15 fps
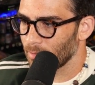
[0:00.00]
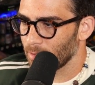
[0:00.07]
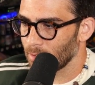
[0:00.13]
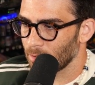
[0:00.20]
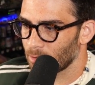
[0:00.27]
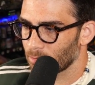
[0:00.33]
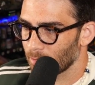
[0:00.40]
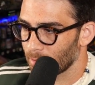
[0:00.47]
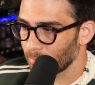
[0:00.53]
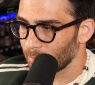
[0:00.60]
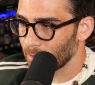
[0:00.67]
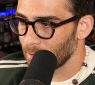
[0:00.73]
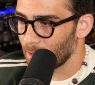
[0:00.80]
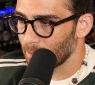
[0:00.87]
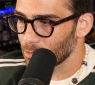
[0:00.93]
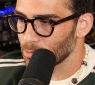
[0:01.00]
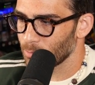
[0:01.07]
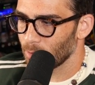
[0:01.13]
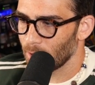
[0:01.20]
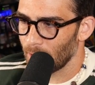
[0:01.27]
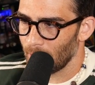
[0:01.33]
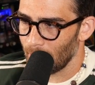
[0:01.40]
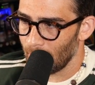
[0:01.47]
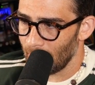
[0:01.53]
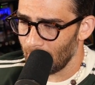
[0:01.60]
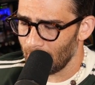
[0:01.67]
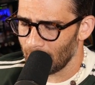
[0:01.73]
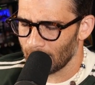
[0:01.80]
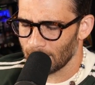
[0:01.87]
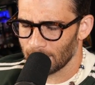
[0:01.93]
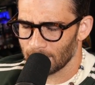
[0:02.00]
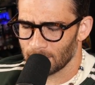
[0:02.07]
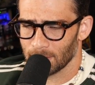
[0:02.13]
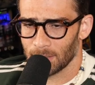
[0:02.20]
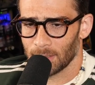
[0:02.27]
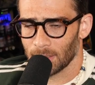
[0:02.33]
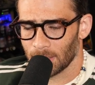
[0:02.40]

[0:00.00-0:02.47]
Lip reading: incredibly knowledgeable and